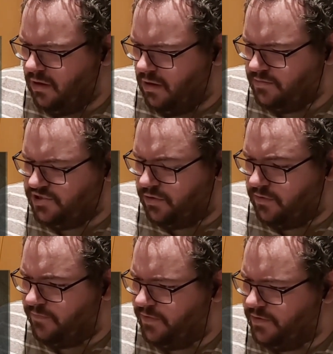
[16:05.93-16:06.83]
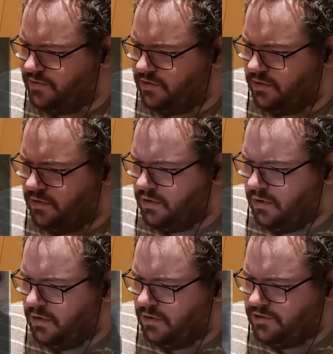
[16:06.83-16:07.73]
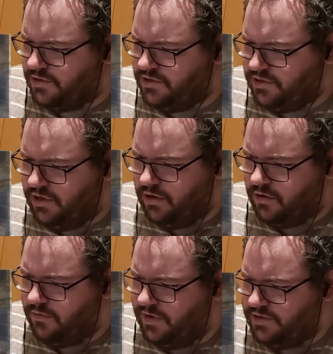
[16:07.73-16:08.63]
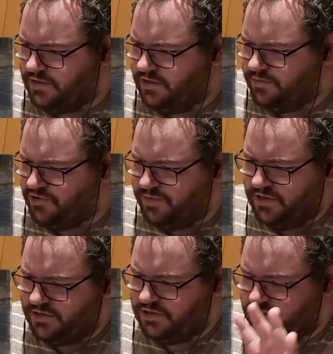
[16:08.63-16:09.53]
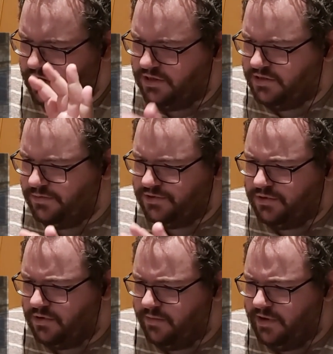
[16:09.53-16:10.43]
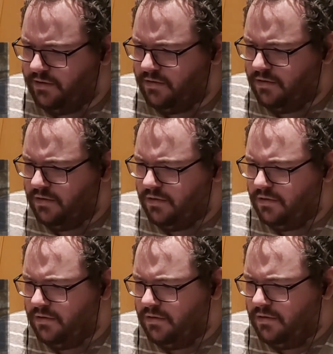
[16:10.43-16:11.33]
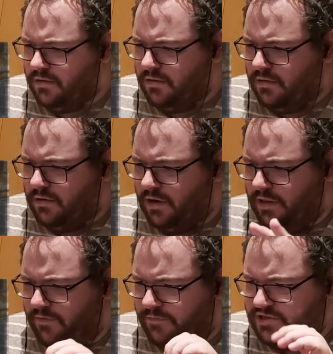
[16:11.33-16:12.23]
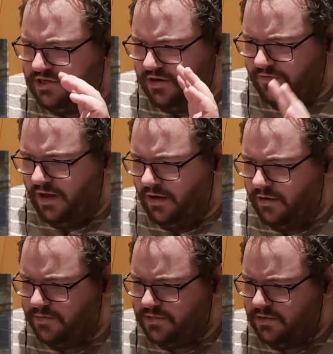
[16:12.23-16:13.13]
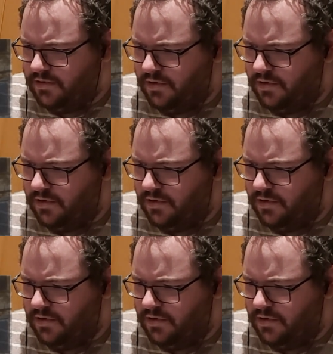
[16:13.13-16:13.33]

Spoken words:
I'm so confused. So this is a young Grisha. This must be the society he was talking about. And they've obviously developed.